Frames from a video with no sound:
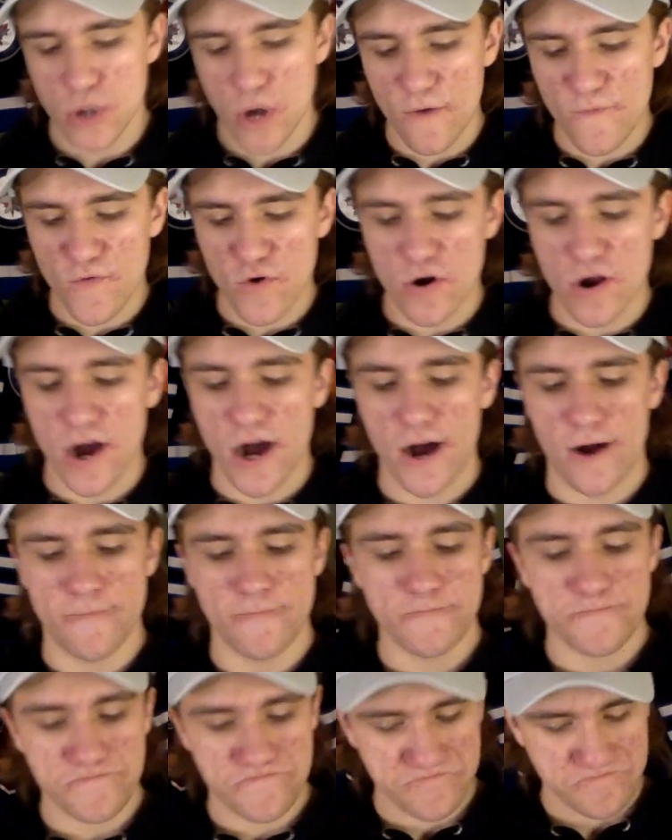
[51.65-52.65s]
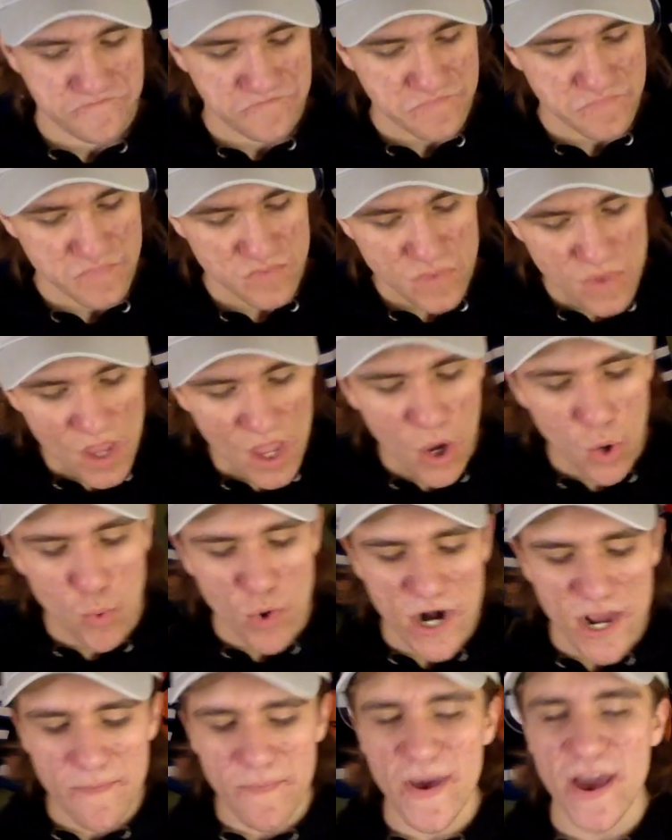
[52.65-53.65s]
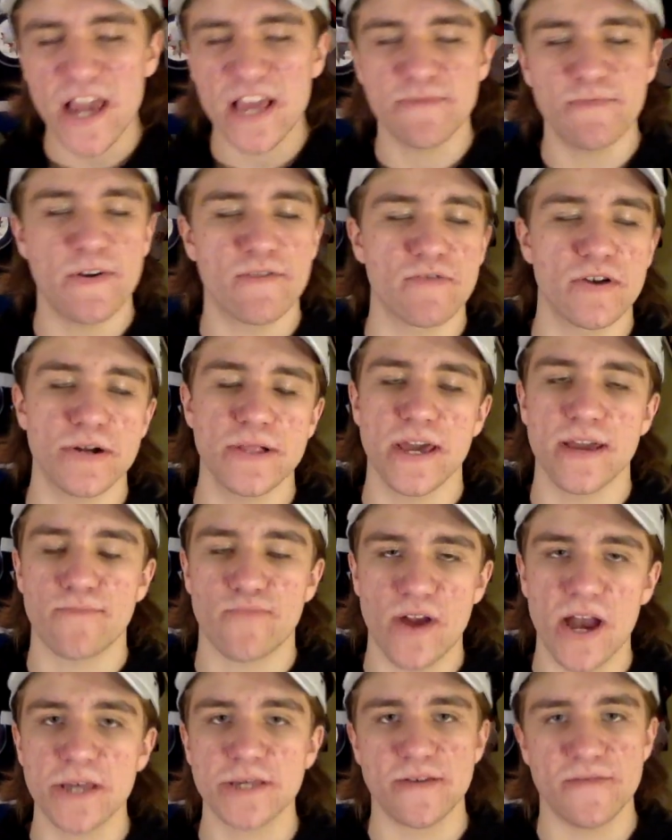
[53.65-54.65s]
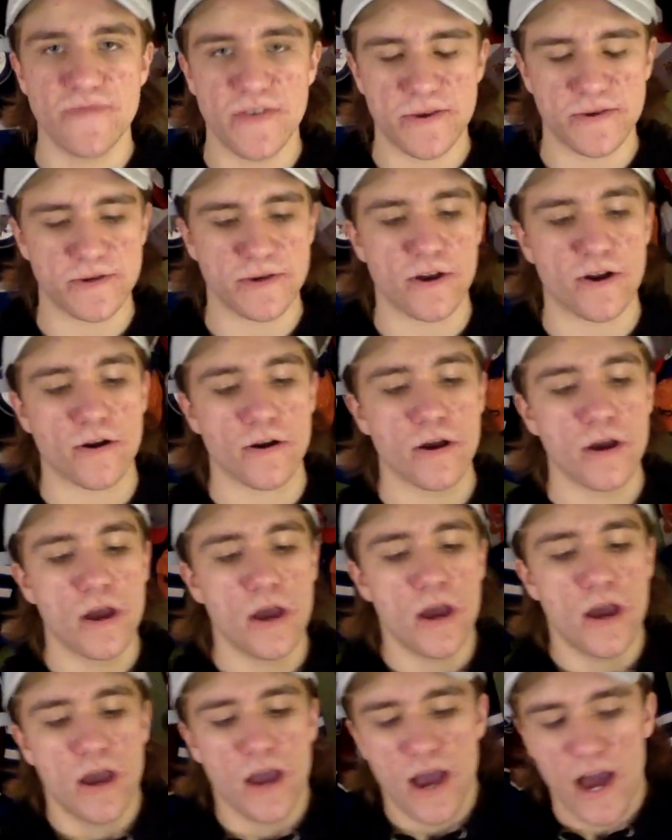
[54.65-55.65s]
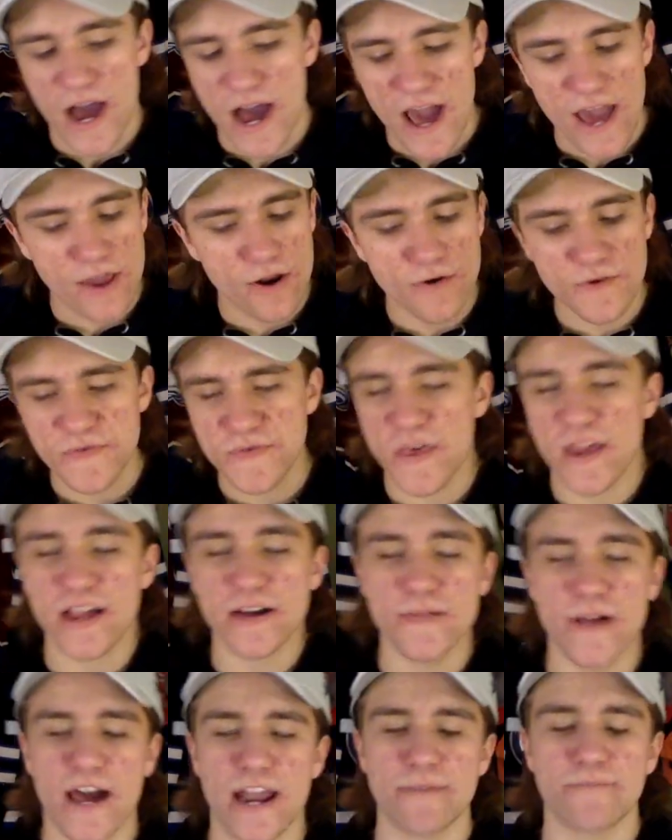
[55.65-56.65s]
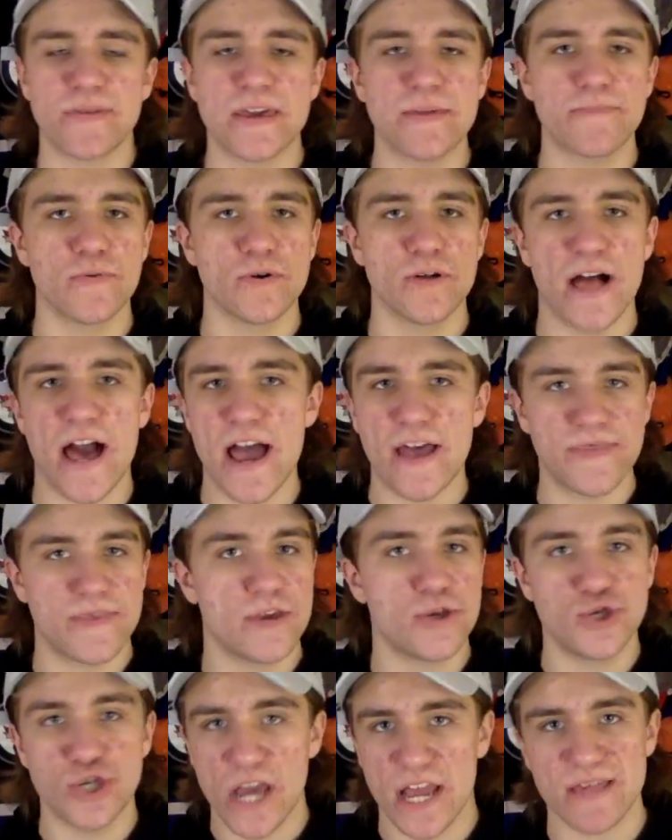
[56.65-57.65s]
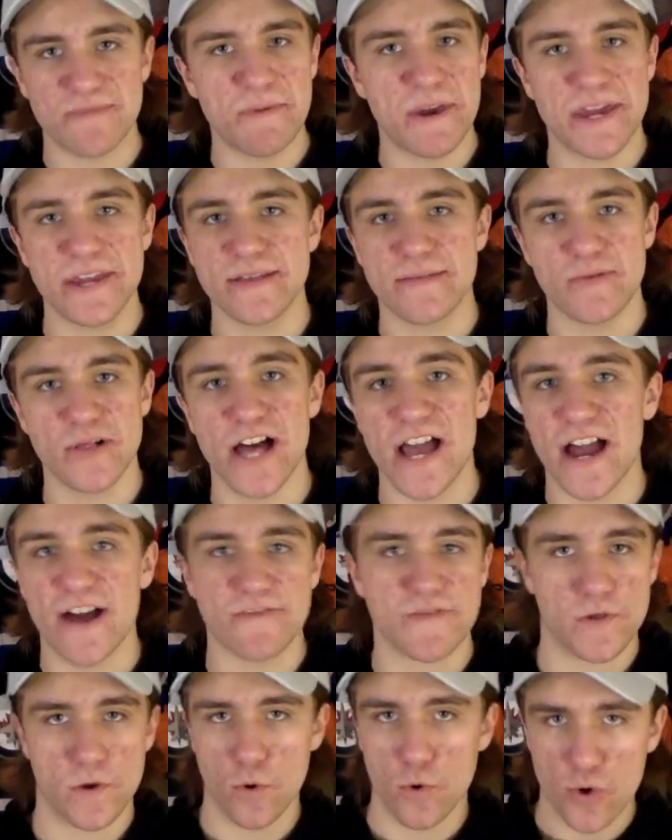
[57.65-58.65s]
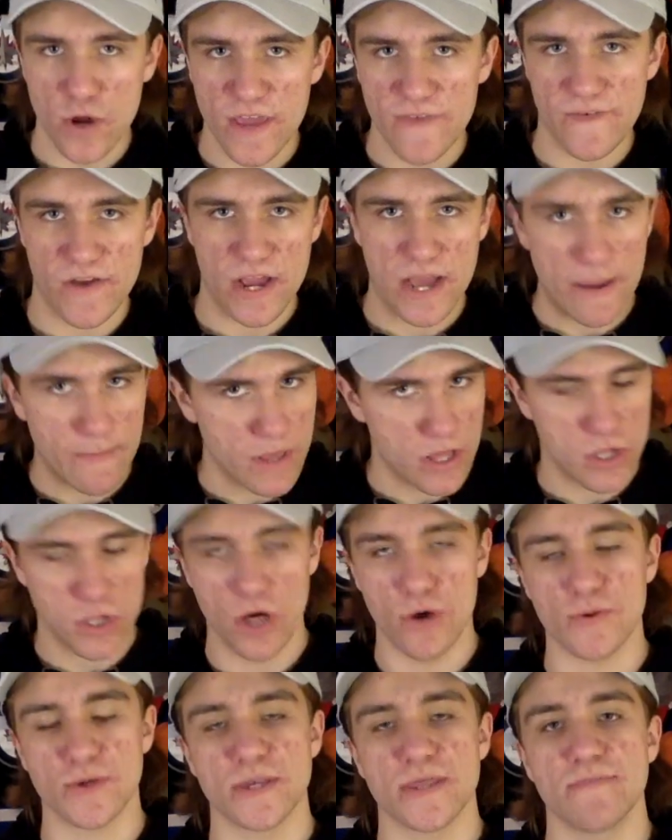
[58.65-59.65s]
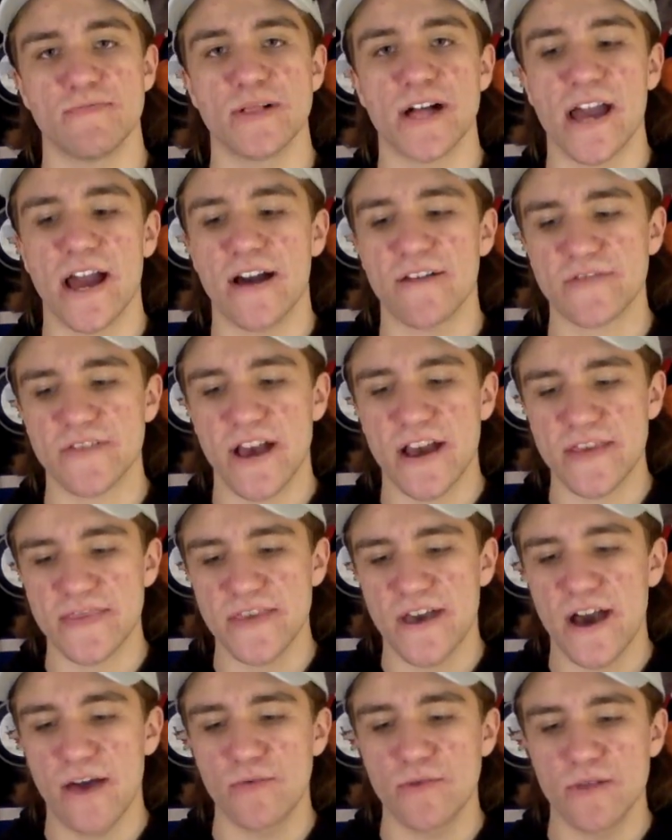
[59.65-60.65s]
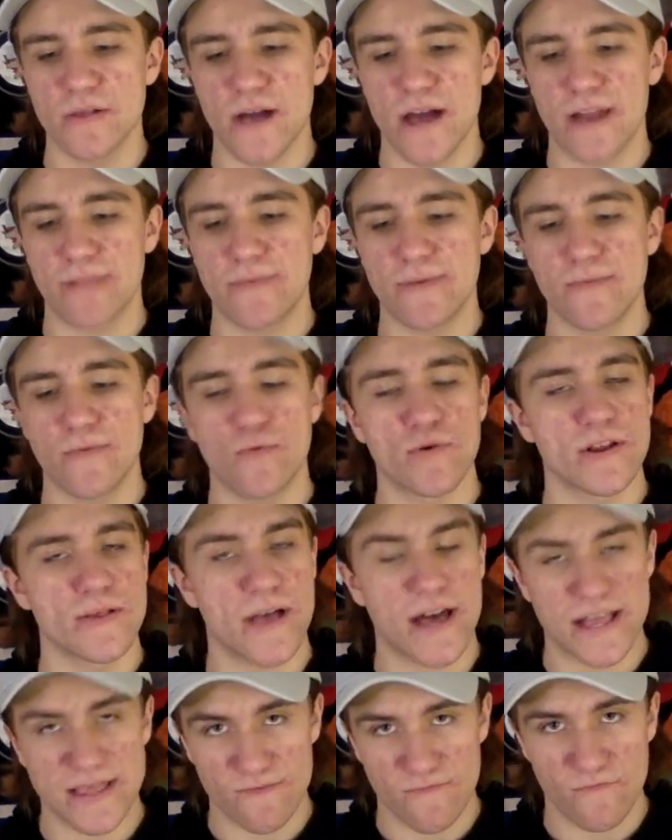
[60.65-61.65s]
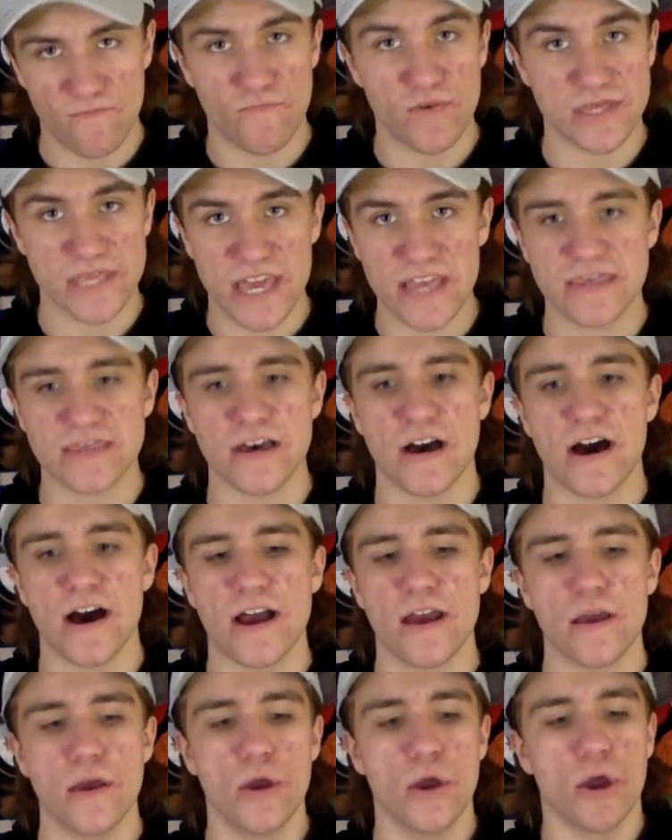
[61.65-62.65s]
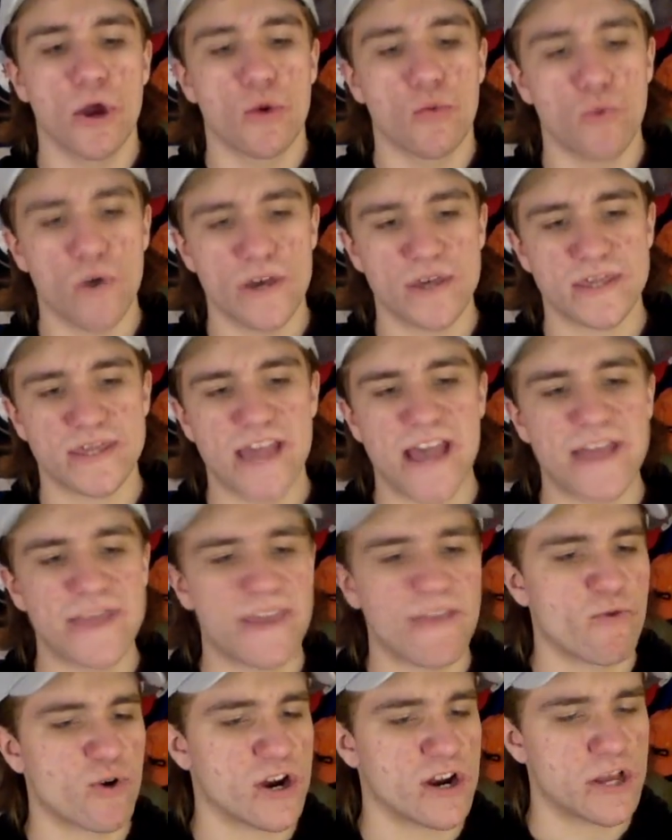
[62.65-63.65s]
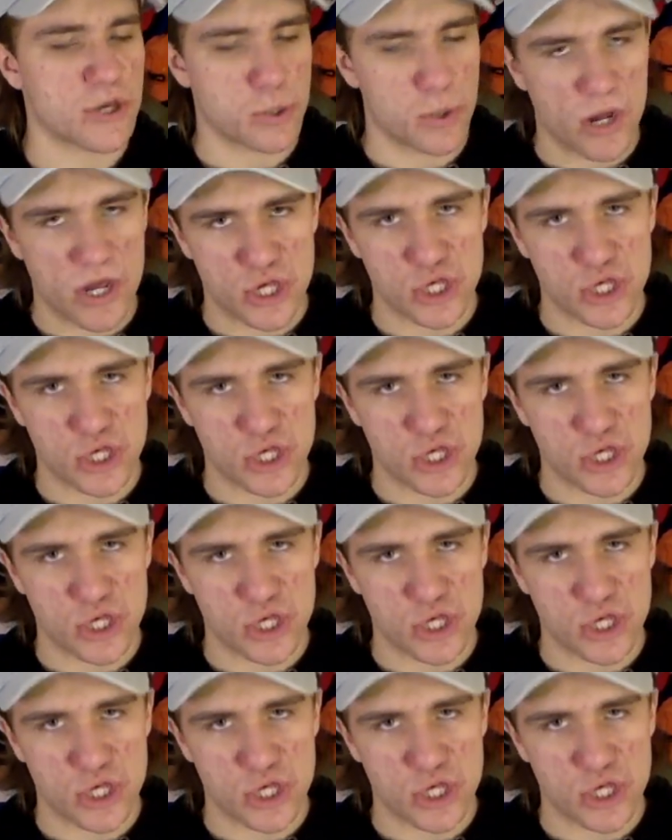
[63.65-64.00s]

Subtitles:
overall, Winnipeg's been really impressive this year. I don't think a lot of people had the Jets making the playoffs or even coming close to the playoffs. I thought with a lot of people, what they thought was that they were going to trade